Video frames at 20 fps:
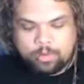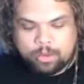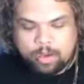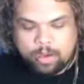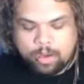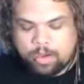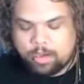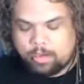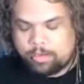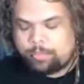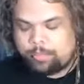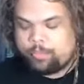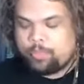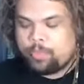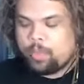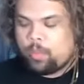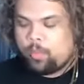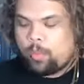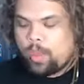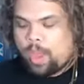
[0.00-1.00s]
card,
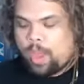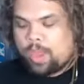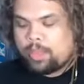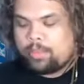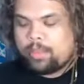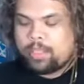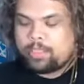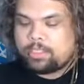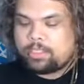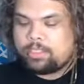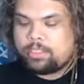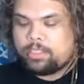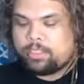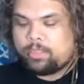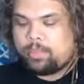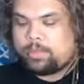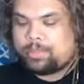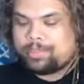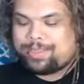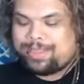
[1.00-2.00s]
what I like to
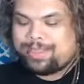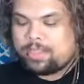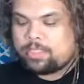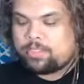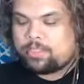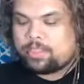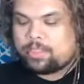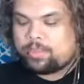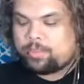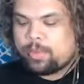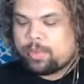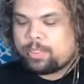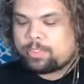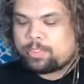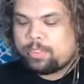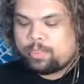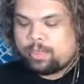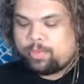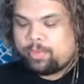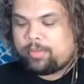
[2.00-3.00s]
do is I like to express
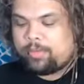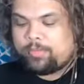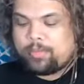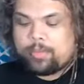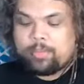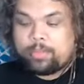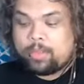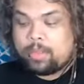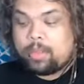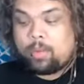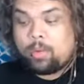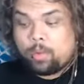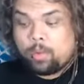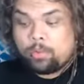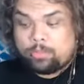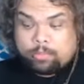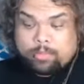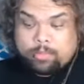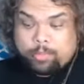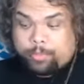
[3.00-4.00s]
a little bit from the
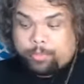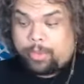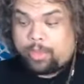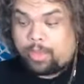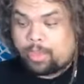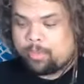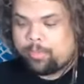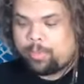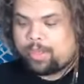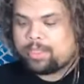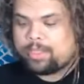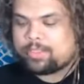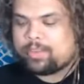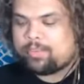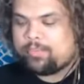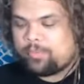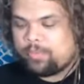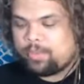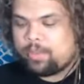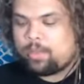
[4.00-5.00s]
book, because I
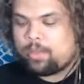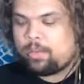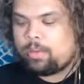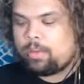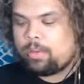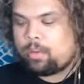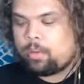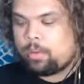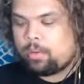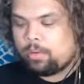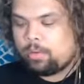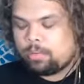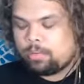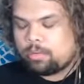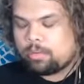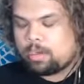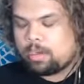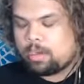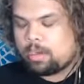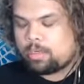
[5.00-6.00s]
feel oracle
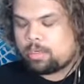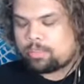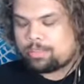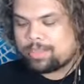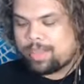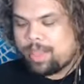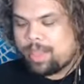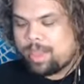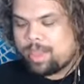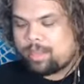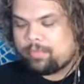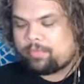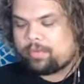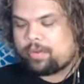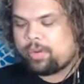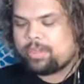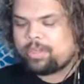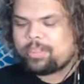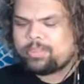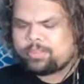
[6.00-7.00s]
cards have
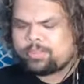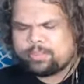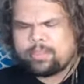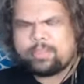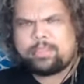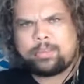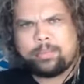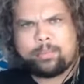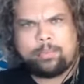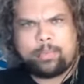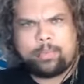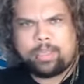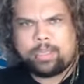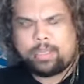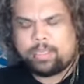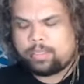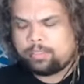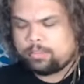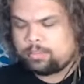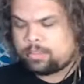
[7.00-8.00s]
very distinct
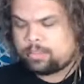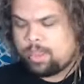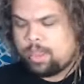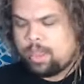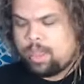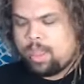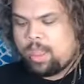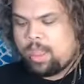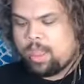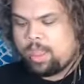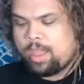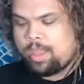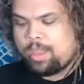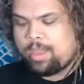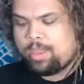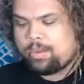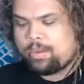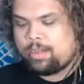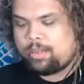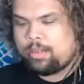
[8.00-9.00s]
meanings,
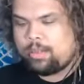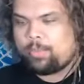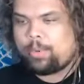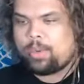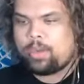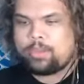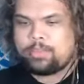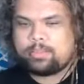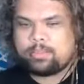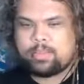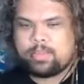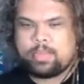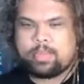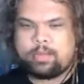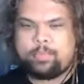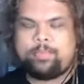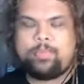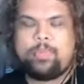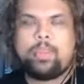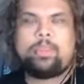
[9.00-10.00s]
and the
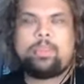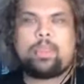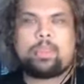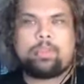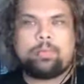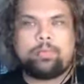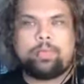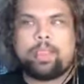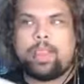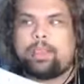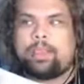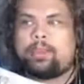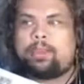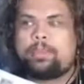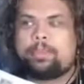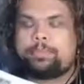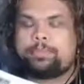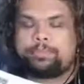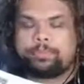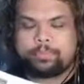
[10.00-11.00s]
person, the
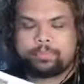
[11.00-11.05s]
creator